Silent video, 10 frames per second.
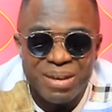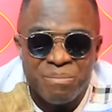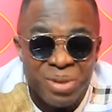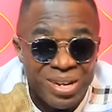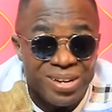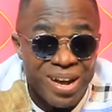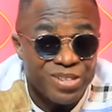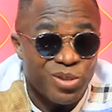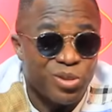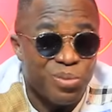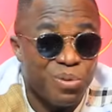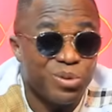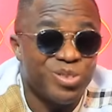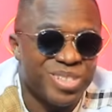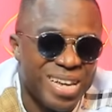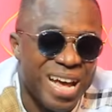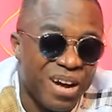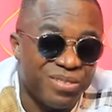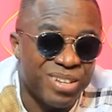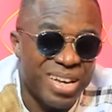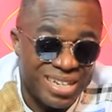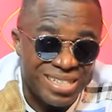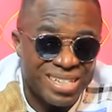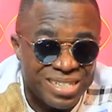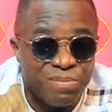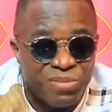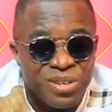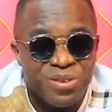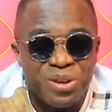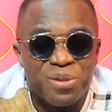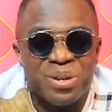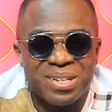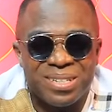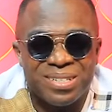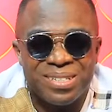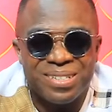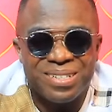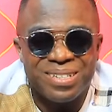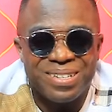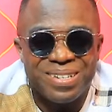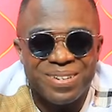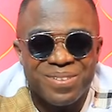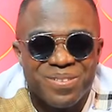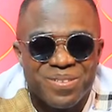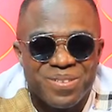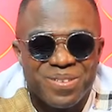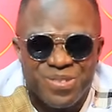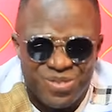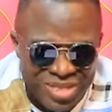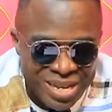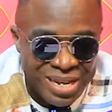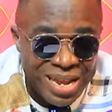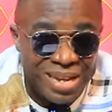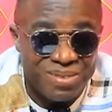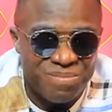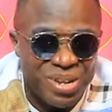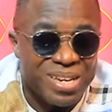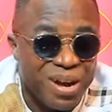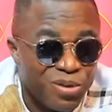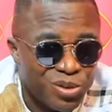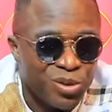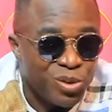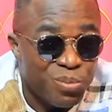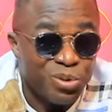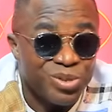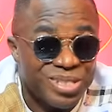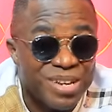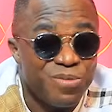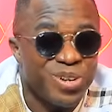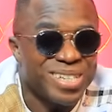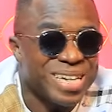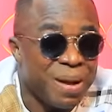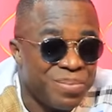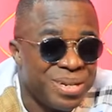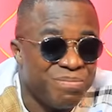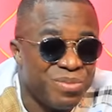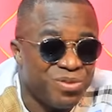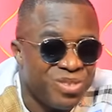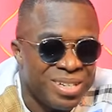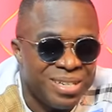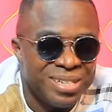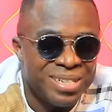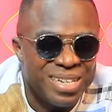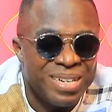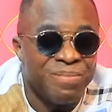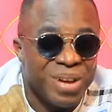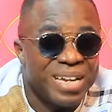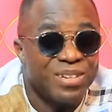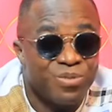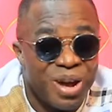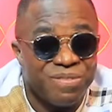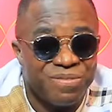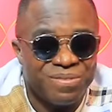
Medikal is not supposed to say out there, it is the same thing you are doing. You think that Medikal was not supposed to say what is happening between him and his wife